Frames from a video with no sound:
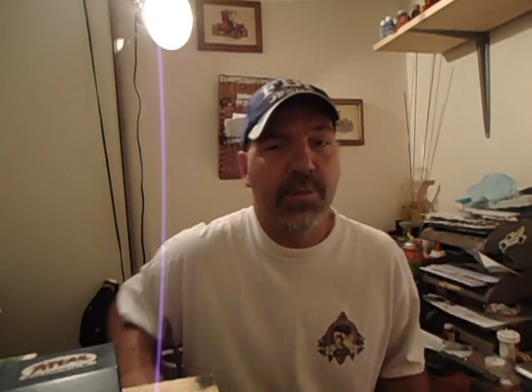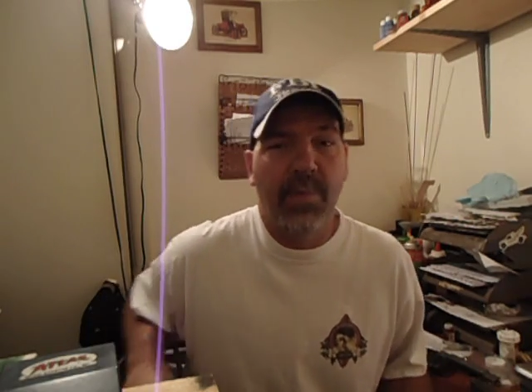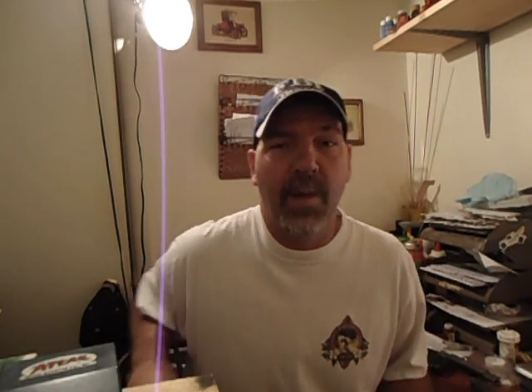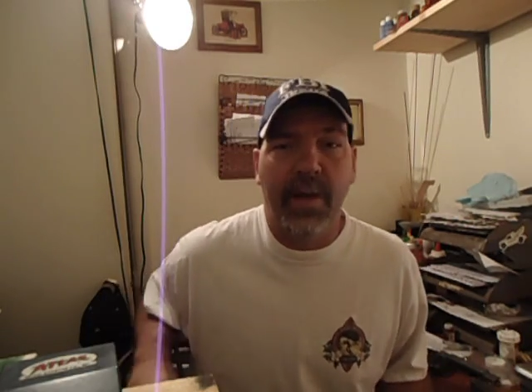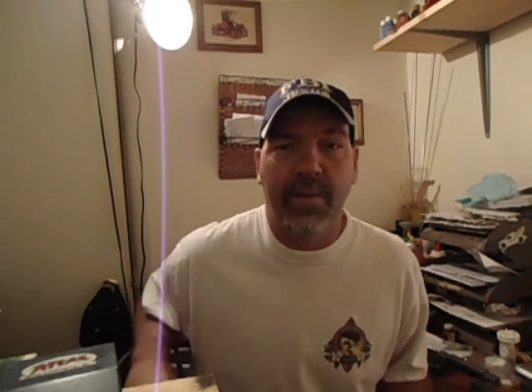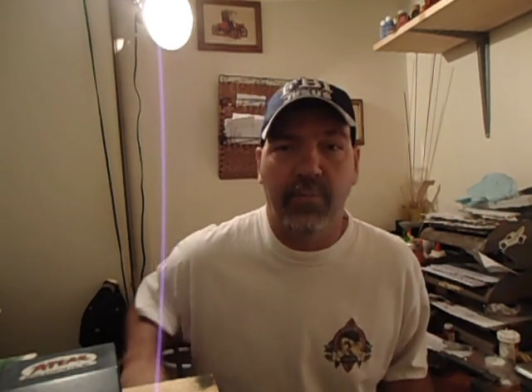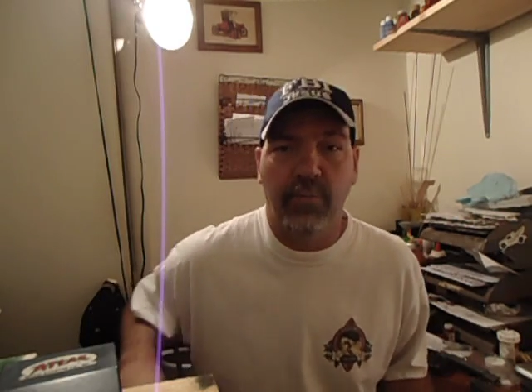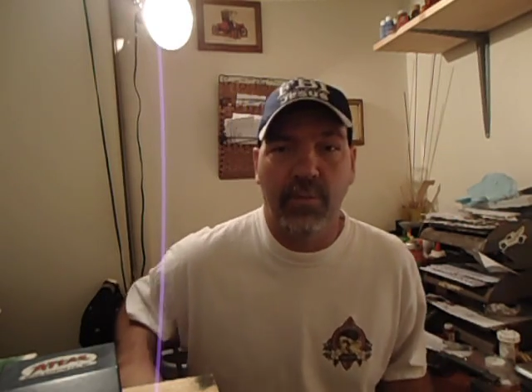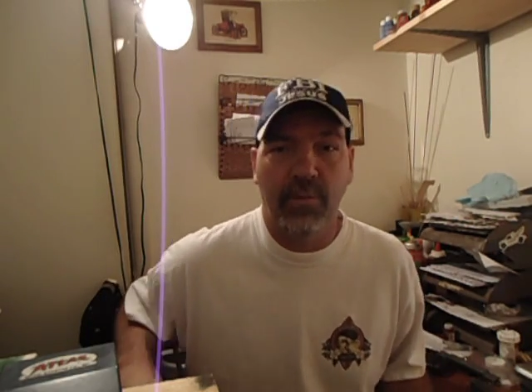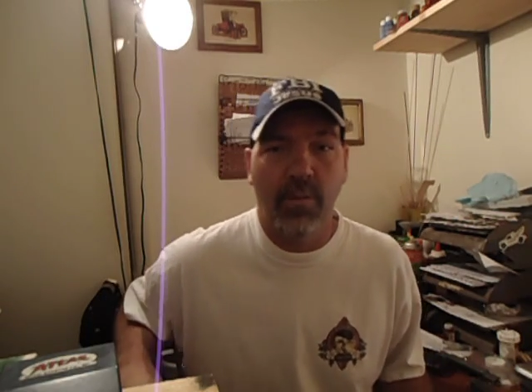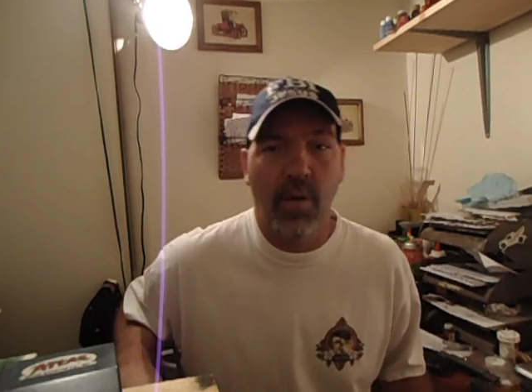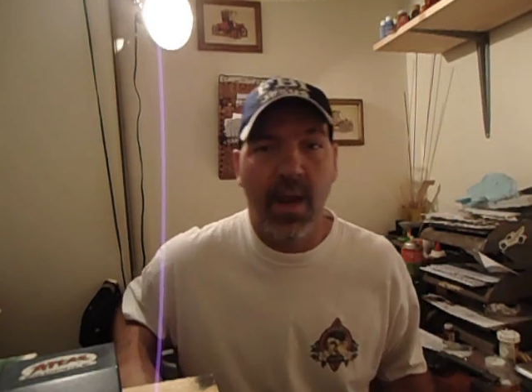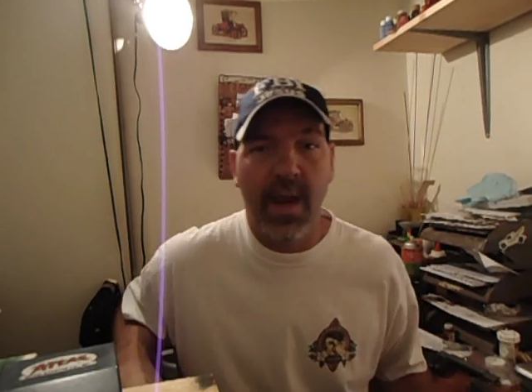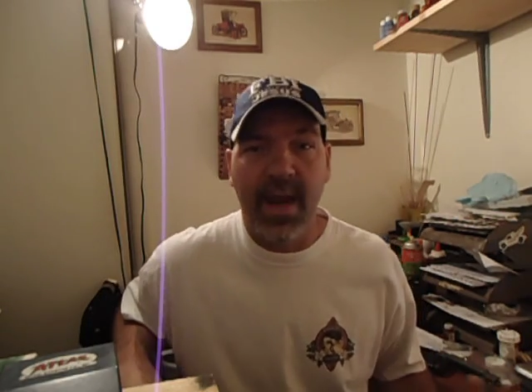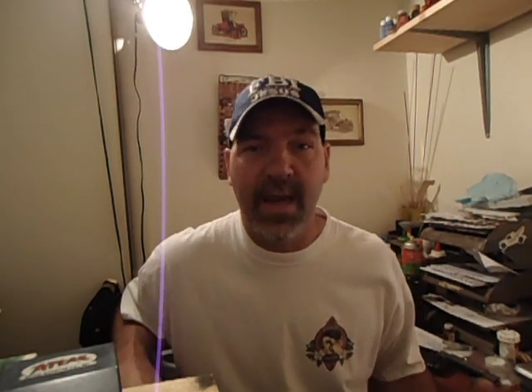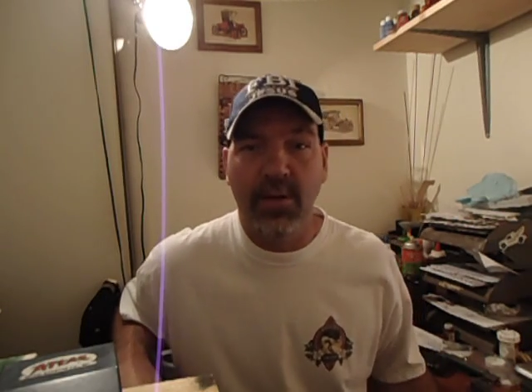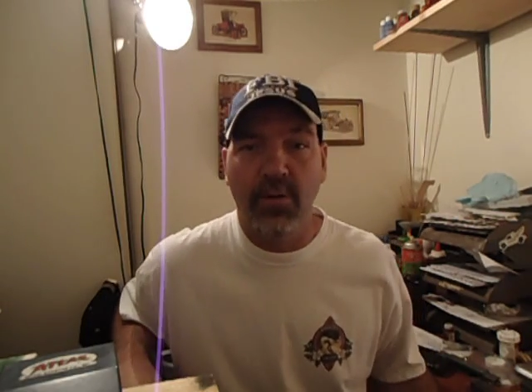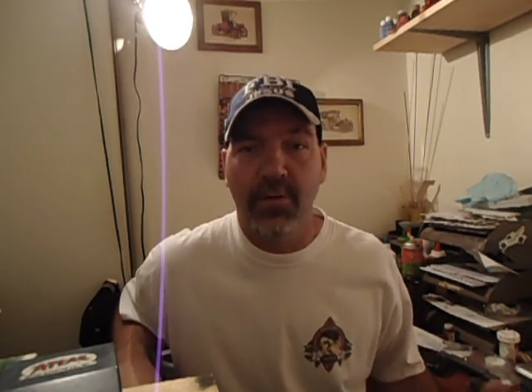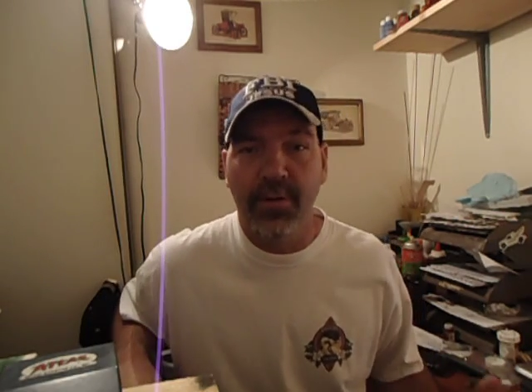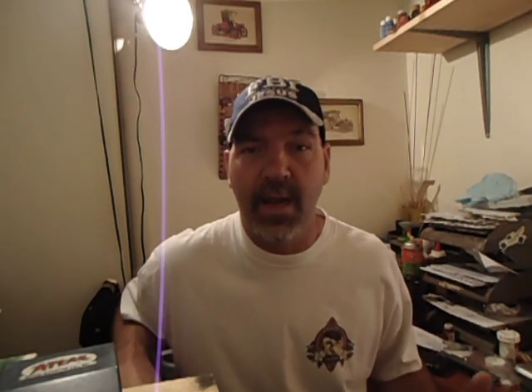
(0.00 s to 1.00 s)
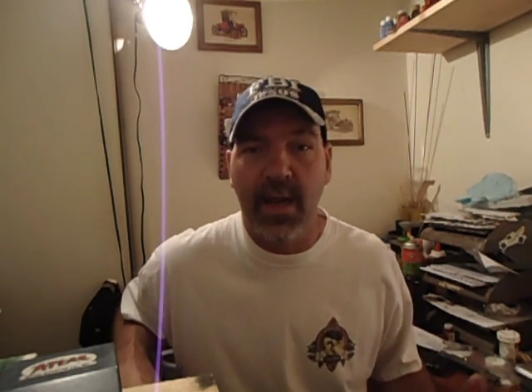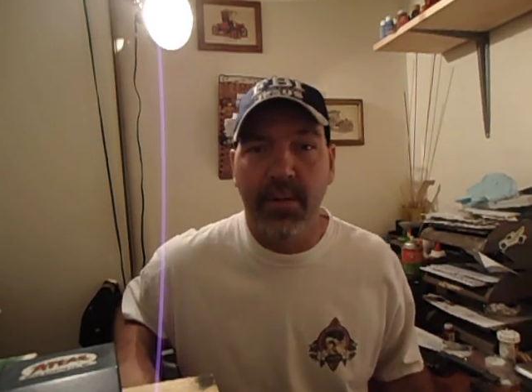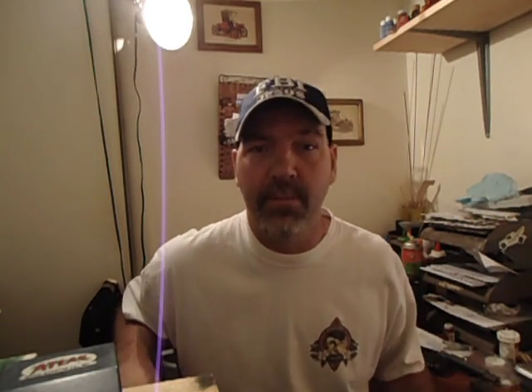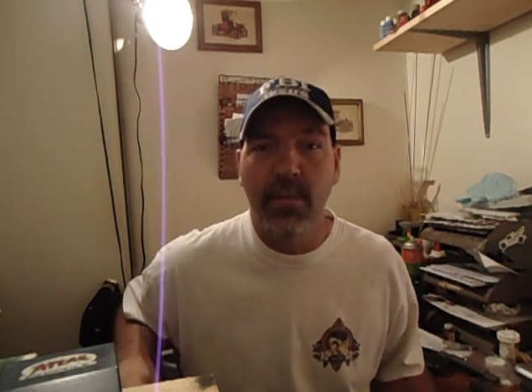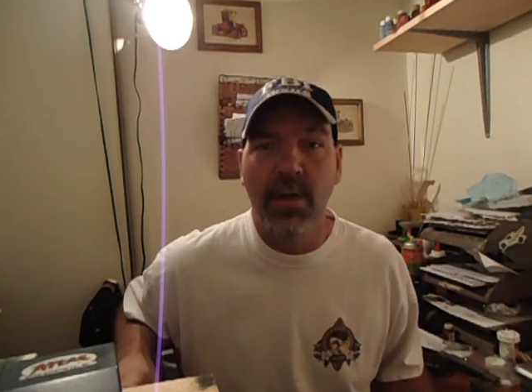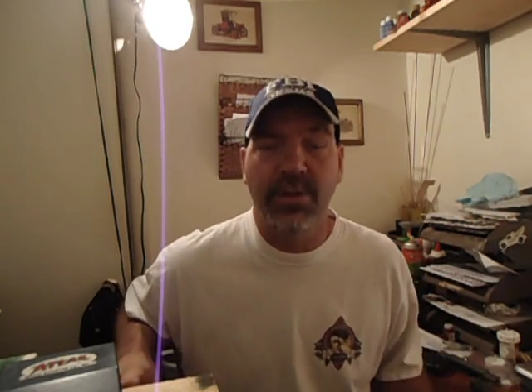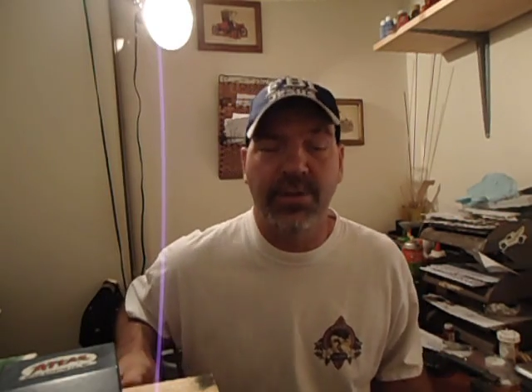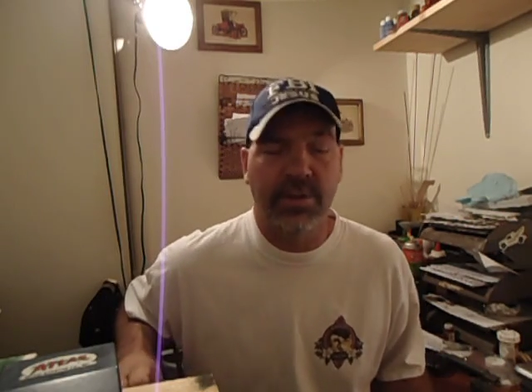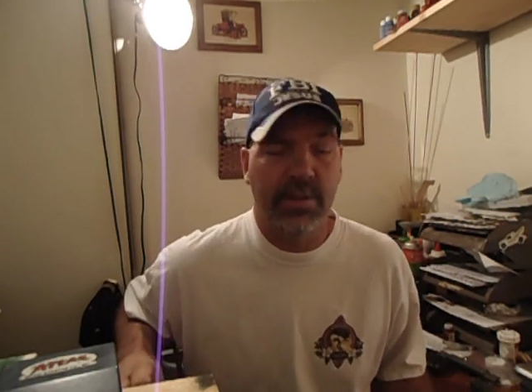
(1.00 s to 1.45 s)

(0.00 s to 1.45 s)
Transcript: back for 8 or 9 months,